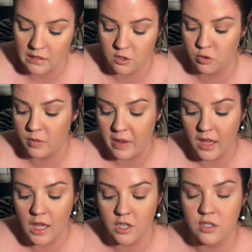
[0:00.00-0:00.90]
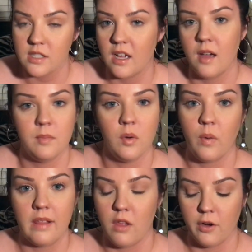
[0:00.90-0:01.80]
Strip eyelashes come
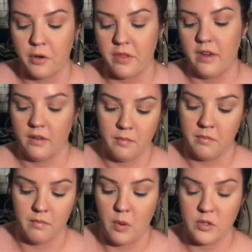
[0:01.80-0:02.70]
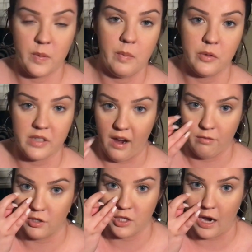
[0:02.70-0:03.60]
way longer than most people's
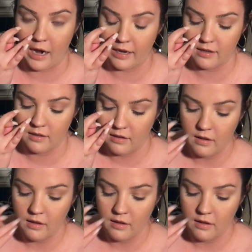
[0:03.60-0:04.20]
average eye,